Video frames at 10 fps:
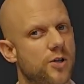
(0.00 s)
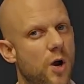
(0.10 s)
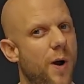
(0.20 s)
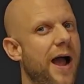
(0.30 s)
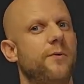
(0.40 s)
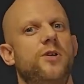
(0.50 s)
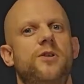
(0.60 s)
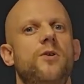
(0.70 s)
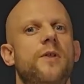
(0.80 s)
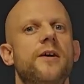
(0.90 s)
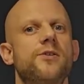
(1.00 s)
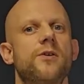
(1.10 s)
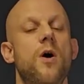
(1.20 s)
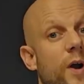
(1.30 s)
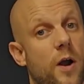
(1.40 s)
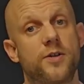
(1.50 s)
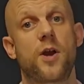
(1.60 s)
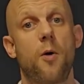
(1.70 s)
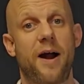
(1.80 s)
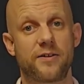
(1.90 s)
So how do you do this? We're going
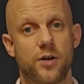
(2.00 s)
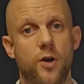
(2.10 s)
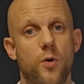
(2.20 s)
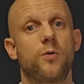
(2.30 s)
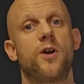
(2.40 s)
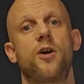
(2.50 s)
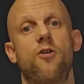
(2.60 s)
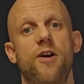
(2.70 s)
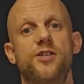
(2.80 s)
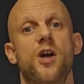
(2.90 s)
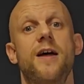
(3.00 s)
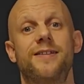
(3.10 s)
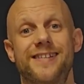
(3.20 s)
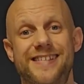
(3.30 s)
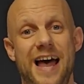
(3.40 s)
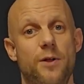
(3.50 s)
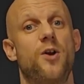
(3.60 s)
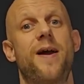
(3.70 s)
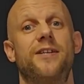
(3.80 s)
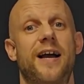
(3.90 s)
to go back to Google Nerd Chris to tell
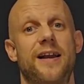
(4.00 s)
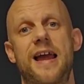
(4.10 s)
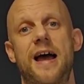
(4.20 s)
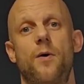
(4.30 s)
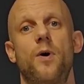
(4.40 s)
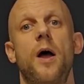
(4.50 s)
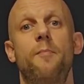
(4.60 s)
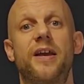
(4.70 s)
you exactly how,